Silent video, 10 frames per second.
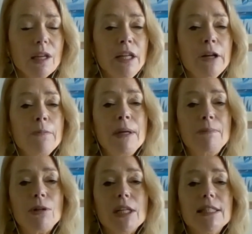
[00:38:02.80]
you know,
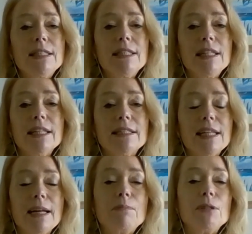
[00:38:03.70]
people can see
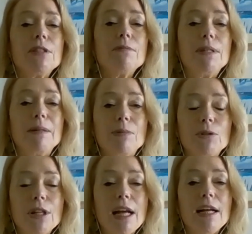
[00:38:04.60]
examples of
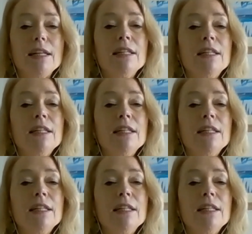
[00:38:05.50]
people that